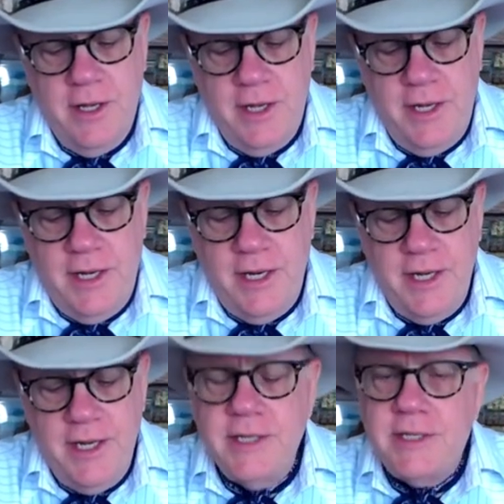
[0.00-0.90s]
It
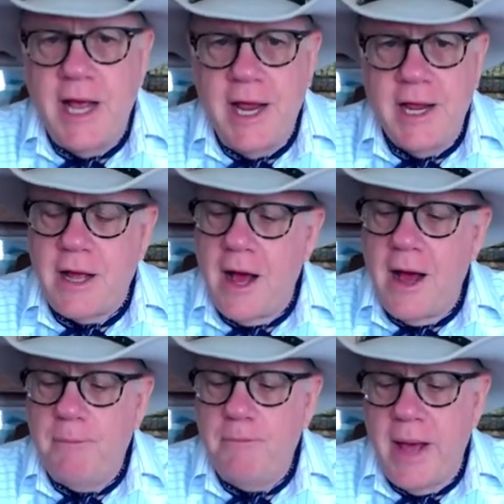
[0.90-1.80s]
is a
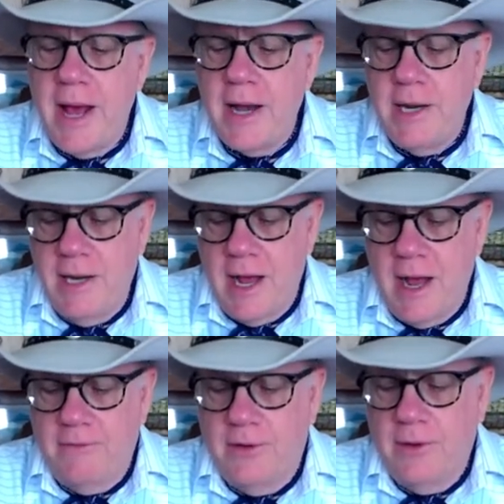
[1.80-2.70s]
combat
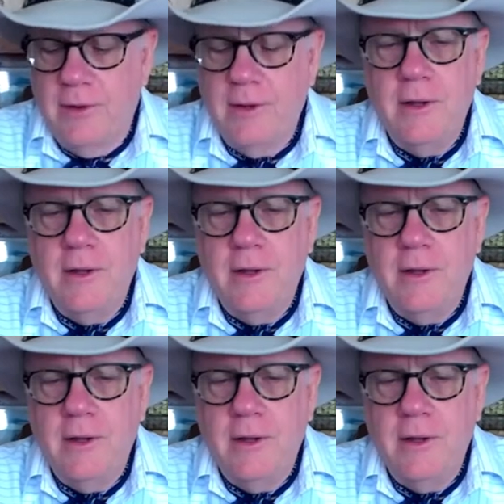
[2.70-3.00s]
novel